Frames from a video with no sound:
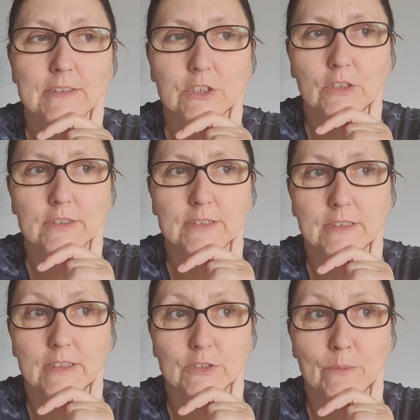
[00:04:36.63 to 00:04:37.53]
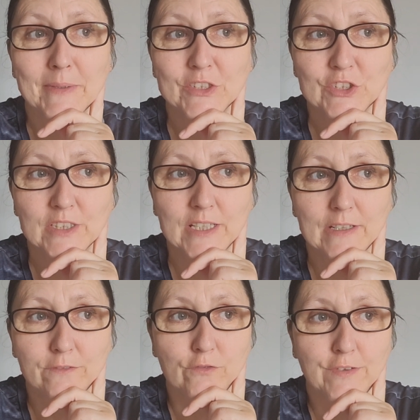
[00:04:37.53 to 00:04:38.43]
So, so I managed to
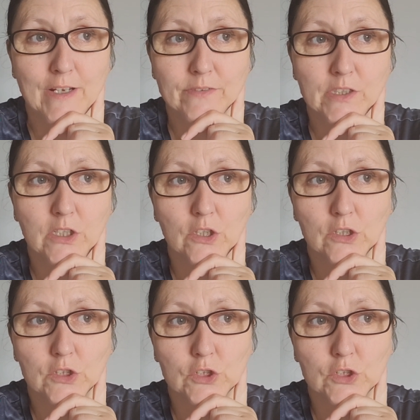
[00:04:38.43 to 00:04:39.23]
get from five o'clock